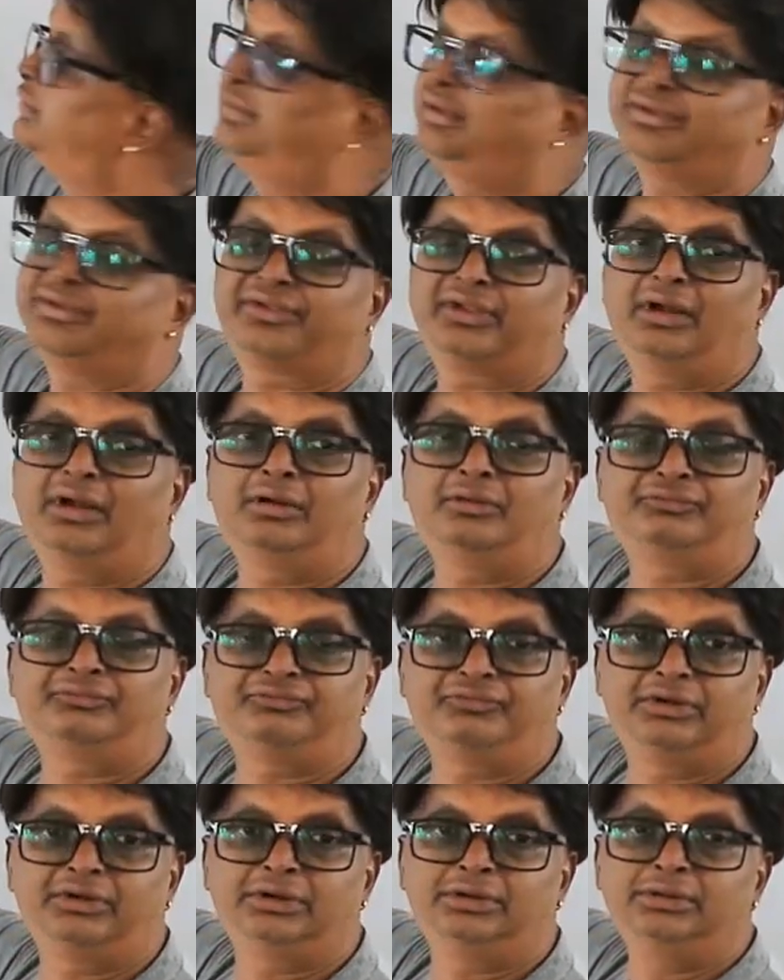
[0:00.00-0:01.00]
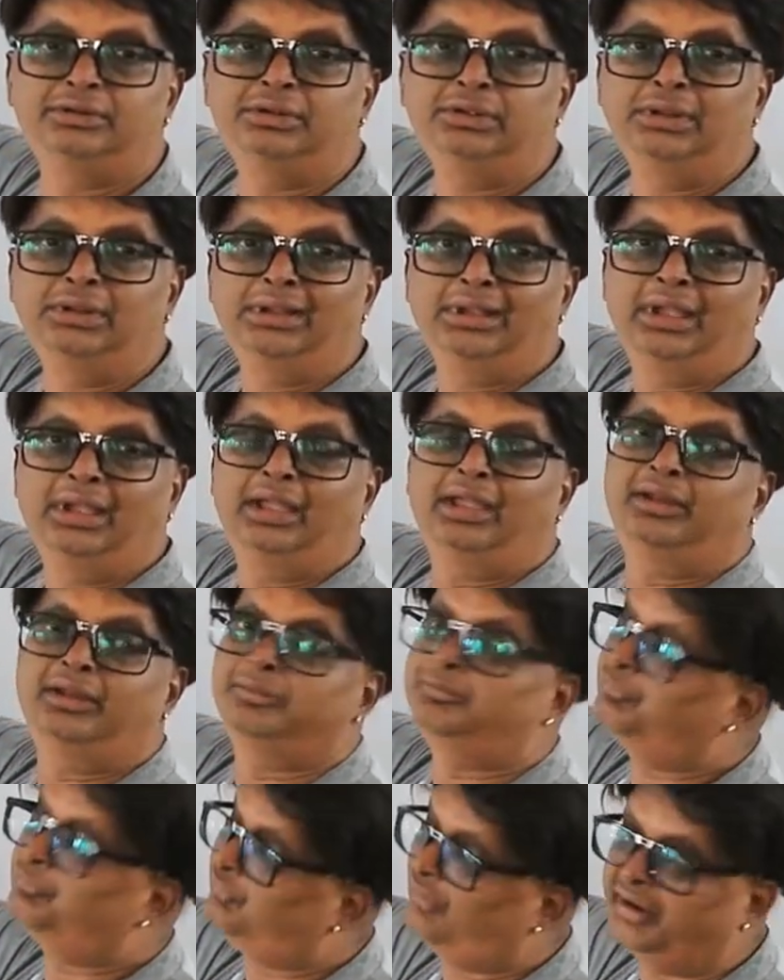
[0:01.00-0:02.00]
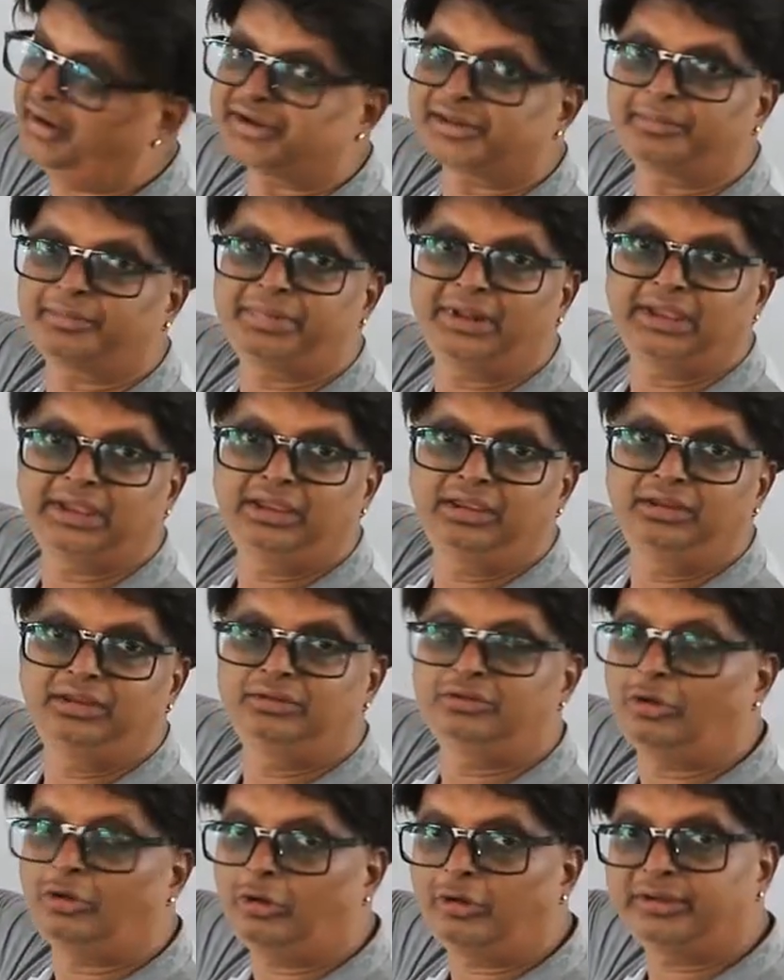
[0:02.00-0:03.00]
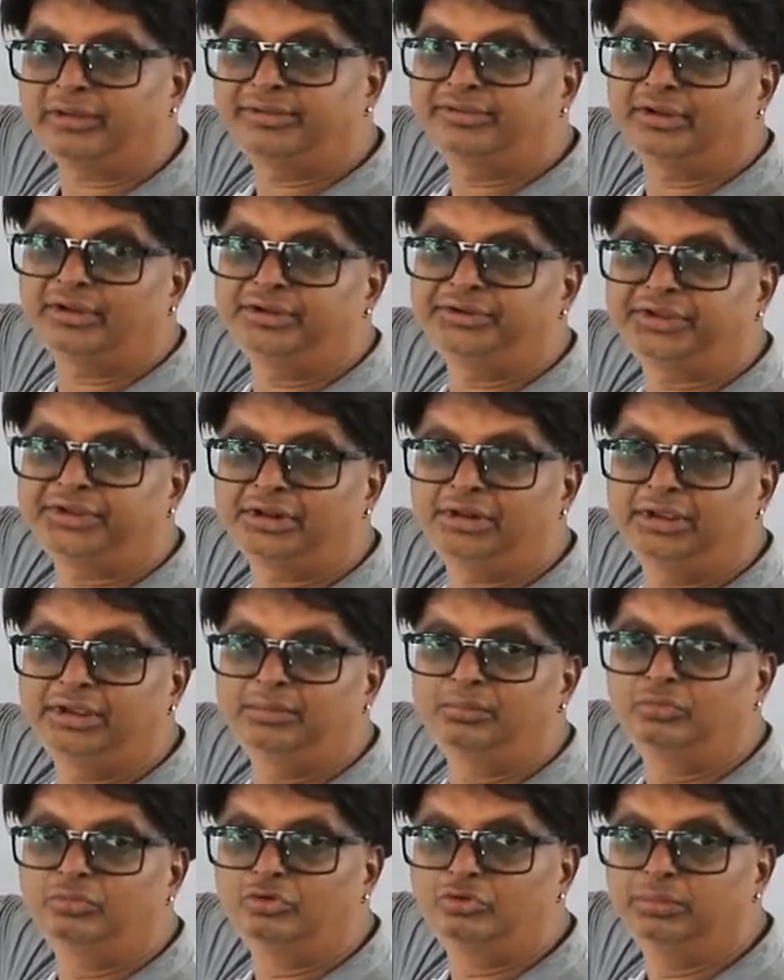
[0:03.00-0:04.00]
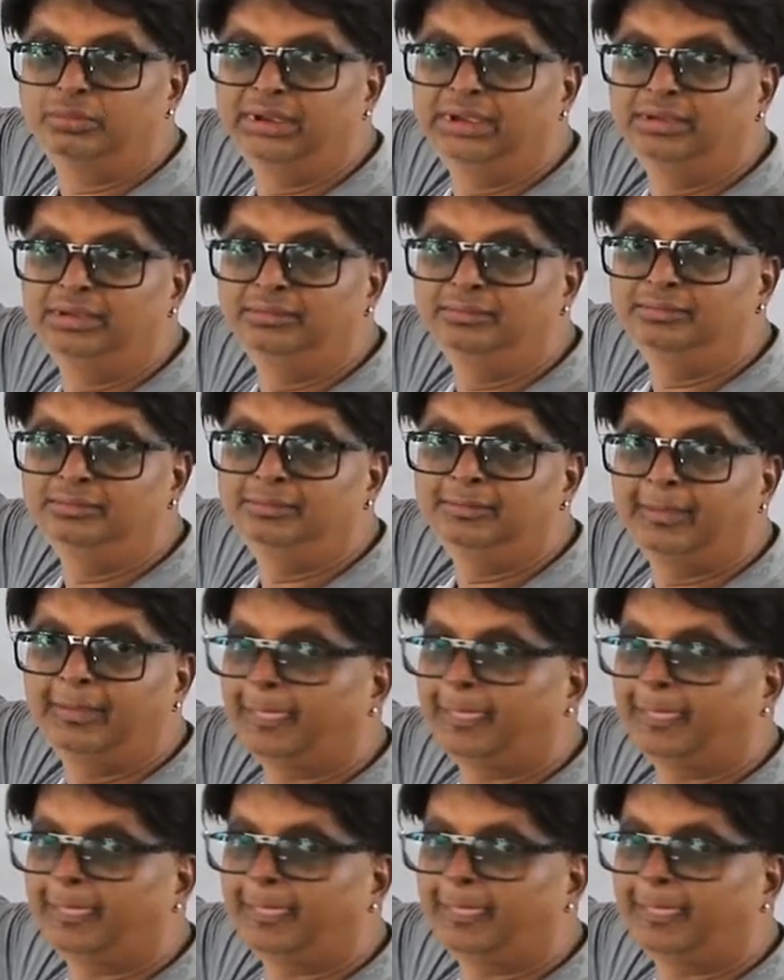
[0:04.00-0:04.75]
this of a fighter plane horizontally moving,